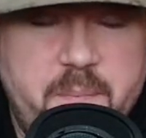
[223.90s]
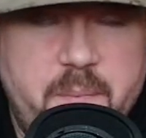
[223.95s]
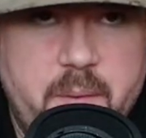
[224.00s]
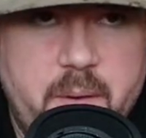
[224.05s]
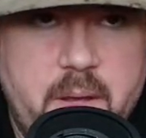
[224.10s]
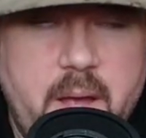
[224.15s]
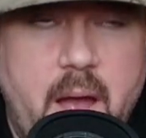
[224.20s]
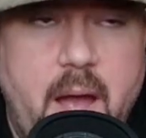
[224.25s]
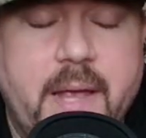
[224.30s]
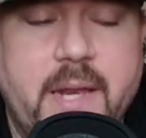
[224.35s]

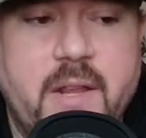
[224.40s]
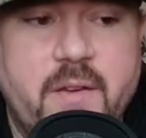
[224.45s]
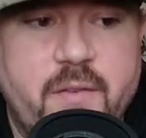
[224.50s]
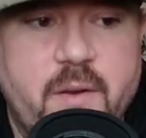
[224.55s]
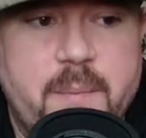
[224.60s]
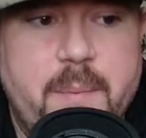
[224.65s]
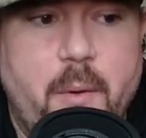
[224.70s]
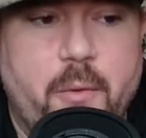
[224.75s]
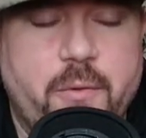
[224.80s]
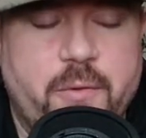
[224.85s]
kind of a
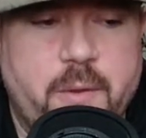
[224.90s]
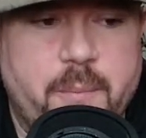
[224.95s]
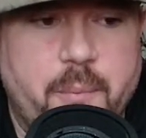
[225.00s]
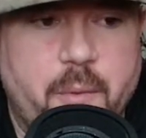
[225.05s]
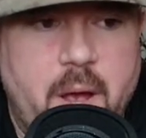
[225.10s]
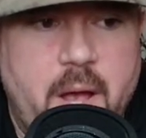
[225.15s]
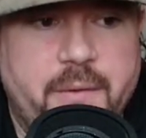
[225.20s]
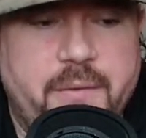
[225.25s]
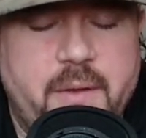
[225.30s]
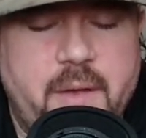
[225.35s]
part of the
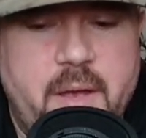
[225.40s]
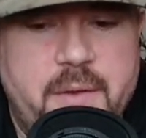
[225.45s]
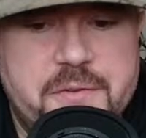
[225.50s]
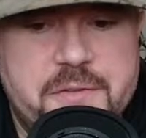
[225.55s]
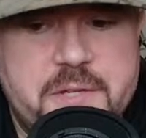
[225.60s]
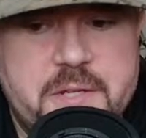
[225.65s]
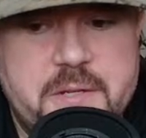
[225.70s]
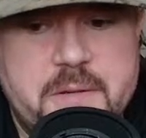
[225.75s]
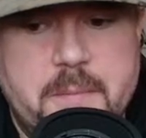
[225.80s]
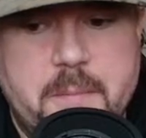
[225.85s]

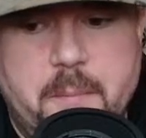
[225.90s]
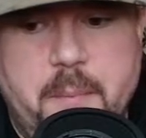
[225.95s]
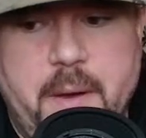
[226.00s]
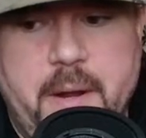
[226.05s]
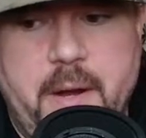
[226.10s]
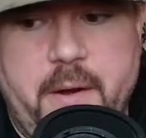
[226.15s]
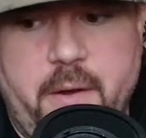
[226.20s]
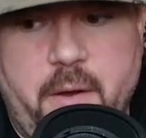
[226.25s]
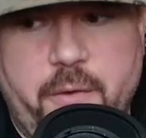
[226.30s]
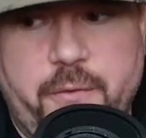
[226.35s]
process, but
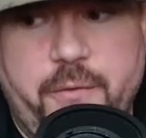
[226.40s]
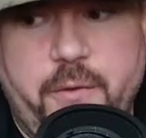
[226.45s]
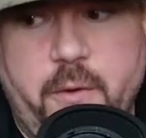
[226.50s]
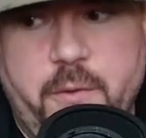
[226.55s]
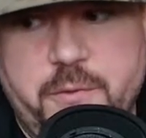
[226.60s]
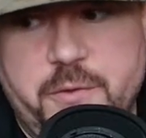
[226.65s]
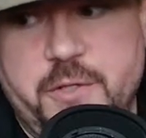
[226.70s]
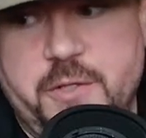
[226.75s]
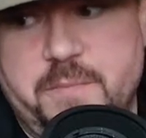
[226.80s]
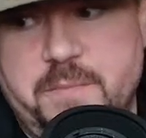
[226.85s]
it also
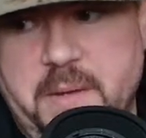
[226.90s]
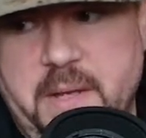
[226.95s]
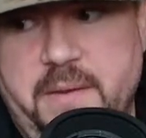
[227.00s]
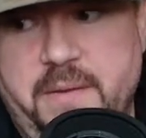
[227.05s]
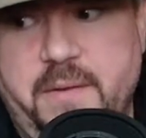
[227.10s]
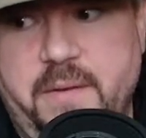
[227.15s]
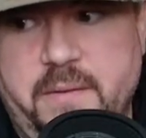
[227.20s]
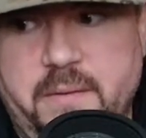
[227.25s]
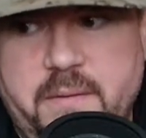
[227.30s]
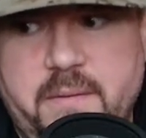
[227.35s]
just
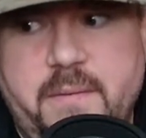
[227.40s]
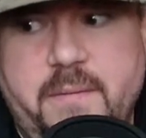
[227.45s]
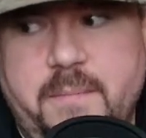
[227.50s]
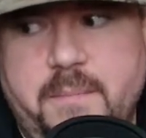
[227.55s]
means